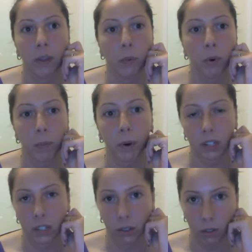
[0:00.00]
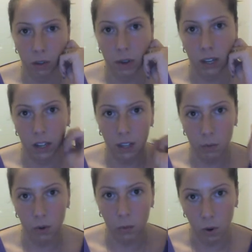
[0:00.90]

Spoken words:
the more personal you make it, the more